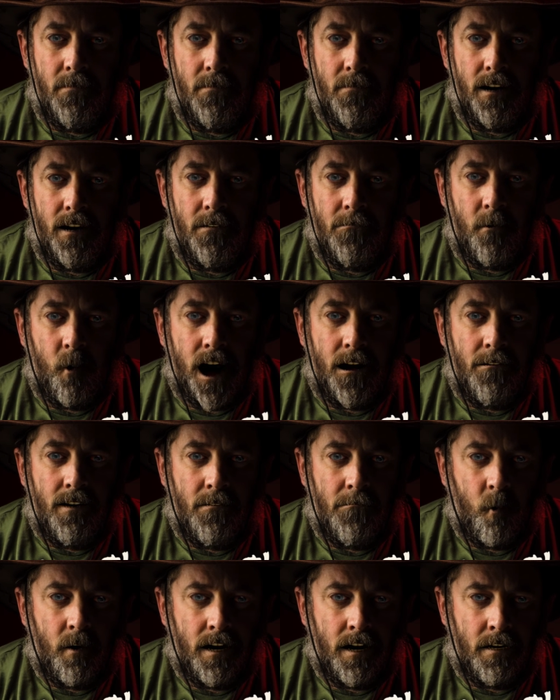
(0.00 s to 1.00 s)
The
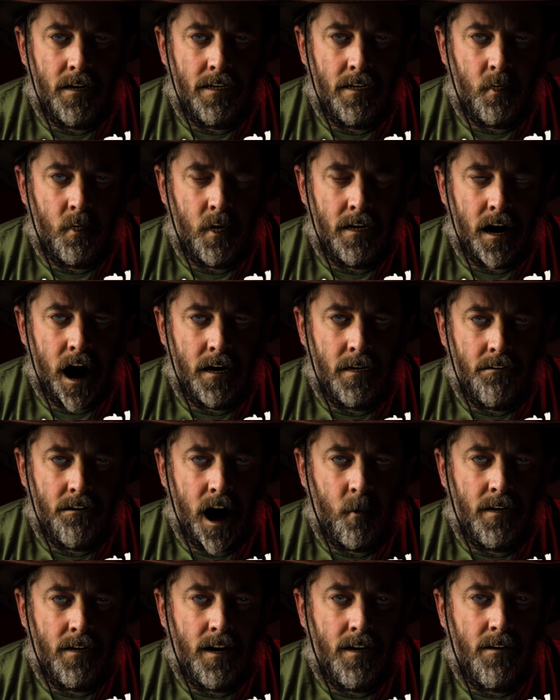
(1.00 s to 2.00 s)
problem with teaching
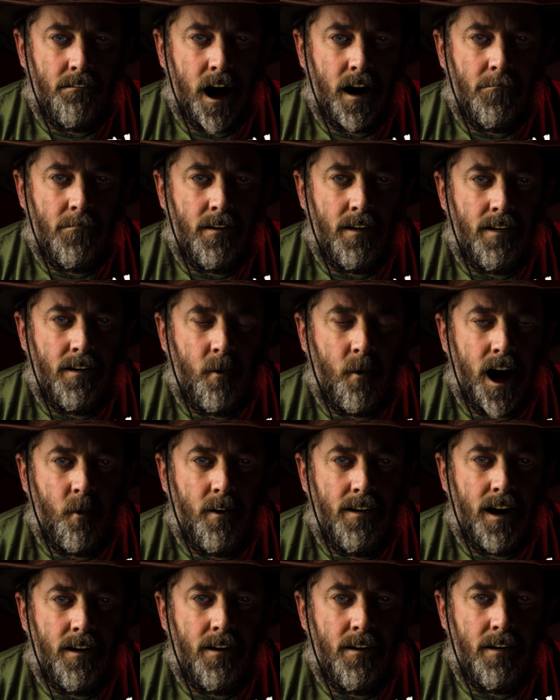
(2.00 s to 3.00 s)
unfounded fables to our
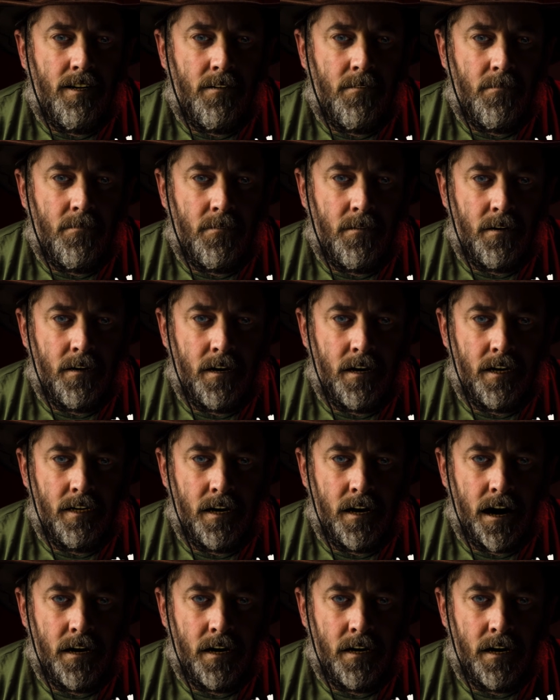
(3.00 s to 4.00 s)
kids, is
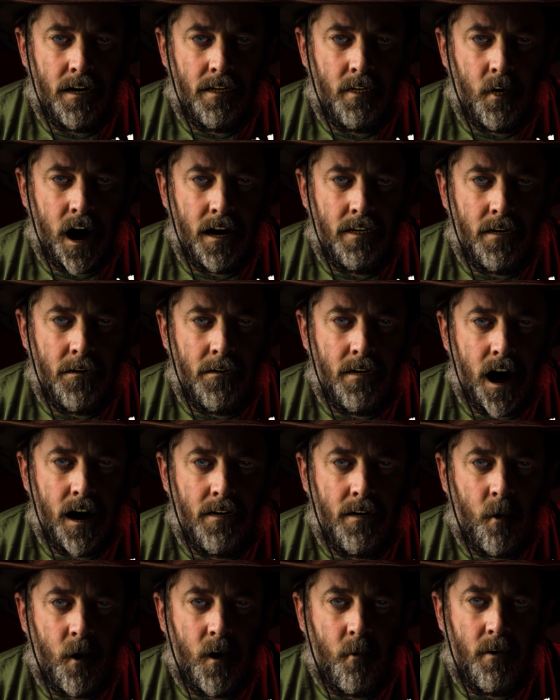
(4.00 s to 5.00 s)
that it is just plain
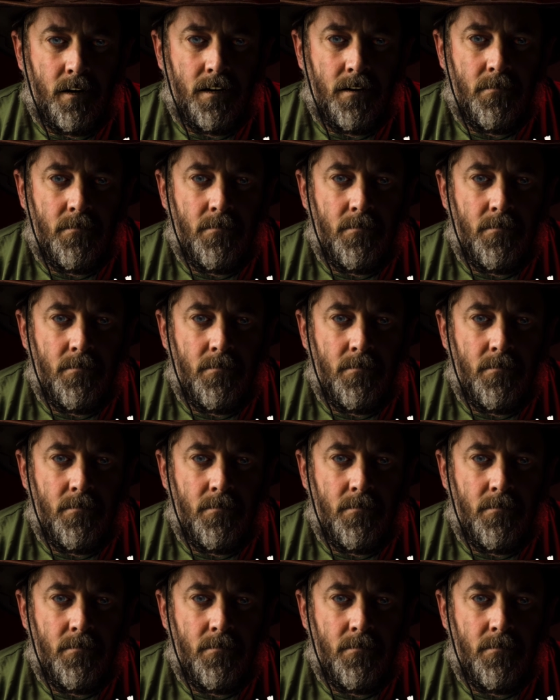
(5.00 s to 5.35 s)
wrong.